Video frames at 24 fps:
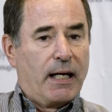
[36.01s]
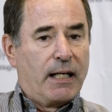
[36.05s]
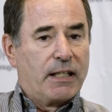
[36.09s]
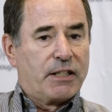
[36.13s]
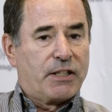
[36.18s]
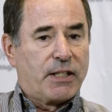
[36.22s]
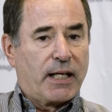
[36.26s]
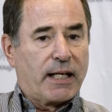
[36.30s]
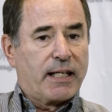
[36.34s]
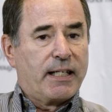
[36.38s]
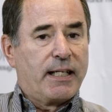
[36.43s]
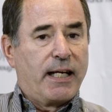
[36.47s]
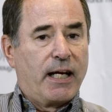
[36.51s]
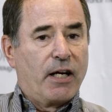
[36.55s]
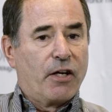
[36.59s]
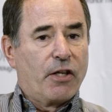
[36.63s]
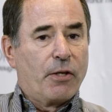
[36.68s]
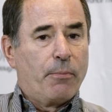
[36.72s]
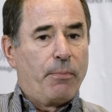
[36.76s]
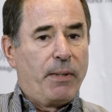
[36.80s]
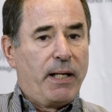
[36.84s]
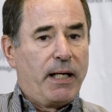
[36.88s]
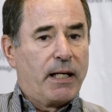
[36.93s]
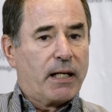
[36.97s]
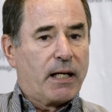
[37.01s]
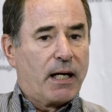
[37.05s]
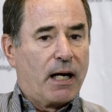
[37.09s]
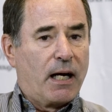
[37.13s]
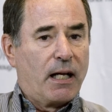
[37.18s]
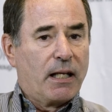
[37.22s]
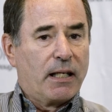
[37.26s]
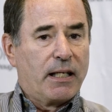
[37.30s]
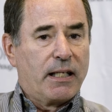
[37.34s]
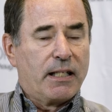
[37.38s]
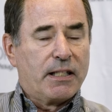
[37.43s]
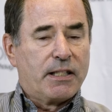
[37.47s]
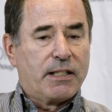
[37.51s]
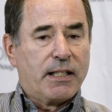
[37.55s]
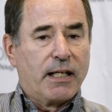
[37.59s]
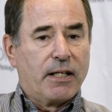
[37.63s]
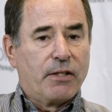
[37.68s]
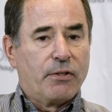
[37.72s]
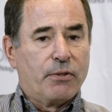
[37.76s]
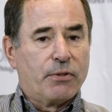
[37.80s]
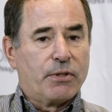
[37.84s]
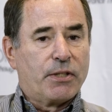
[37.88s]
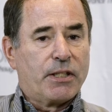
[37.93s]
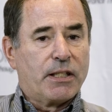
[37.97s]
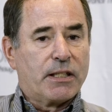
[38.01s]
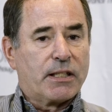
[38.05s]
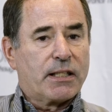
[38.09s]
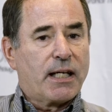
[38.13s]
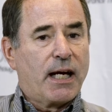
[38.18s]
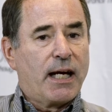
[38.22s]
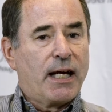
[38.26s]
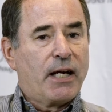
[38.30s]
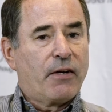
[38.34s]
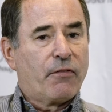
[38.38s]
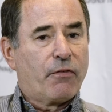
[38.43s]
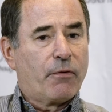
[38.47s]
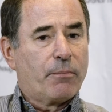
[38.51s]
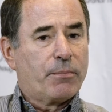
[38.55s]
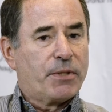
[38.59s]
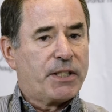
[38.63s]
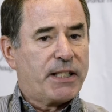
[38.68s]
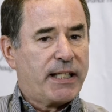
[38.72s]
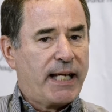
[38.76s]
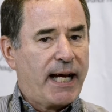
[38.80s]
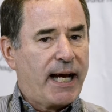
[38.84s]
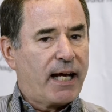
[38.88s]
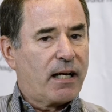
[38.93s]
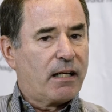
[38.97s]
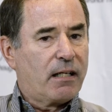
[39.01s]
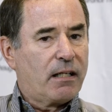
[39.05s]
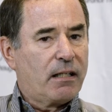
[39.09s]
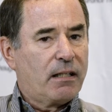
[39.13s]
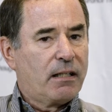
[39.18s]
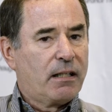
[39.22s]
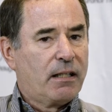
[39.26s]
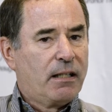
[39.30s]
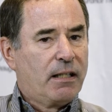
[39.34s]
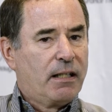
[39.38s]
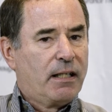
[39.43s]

Second day on the beat, a colleague said, there's this guy in from Seattle,